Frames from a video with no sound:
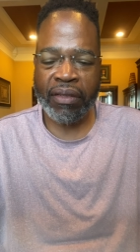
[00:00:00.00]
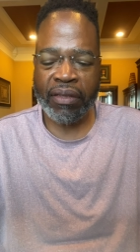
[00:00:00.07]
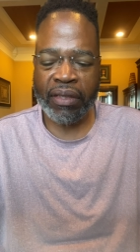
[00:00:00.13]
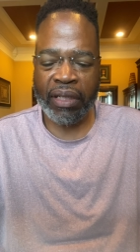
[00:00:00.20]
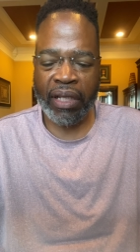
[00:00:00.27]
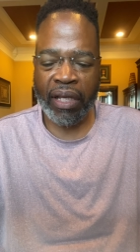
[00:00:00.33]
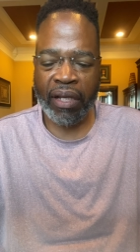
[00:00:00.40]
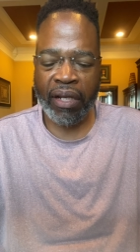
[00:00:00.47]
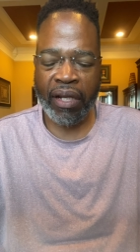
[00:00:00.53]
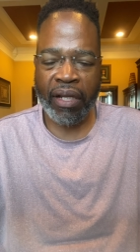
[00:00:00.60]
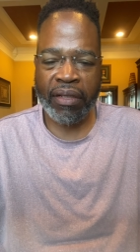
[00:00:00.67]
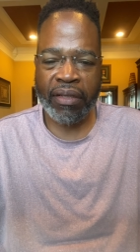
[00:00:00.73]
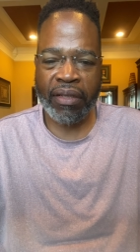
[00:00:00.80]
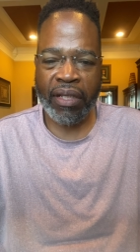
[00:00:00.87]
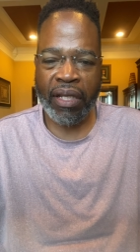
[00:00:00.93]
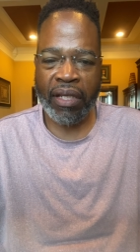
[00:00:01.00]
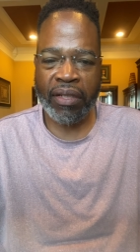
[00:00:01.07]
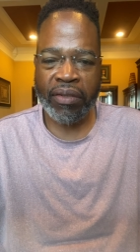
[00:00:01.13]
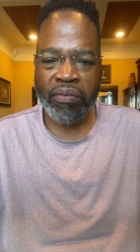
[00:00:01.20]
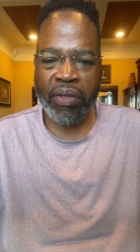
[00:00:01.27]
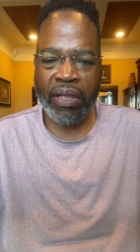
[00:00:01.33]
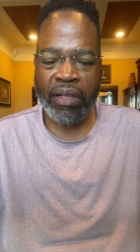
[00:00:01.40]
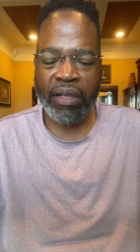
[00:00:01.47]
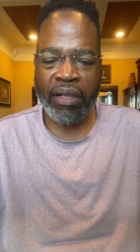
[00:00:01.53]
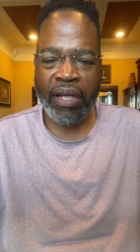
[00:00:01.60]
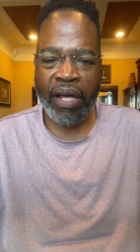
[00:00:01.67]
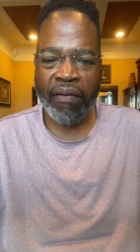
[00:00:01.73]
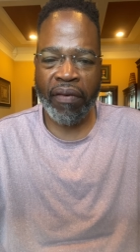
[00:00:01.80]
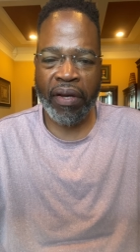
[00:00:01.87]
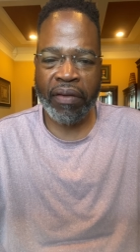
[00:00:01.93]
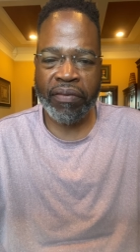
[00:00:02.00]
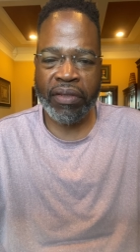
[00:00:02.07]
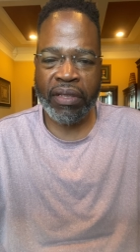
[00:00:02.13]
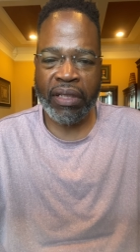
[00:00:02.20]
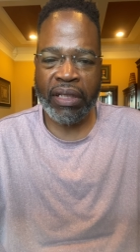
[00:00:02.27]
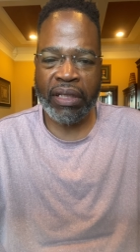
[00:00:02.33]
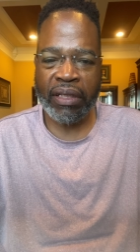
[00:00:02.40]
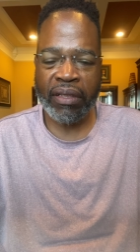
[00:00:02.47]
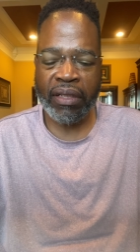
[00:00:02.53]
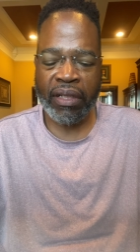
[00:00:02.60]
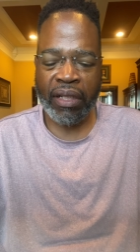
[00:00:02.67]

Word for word: seeing in us things we could never have seen,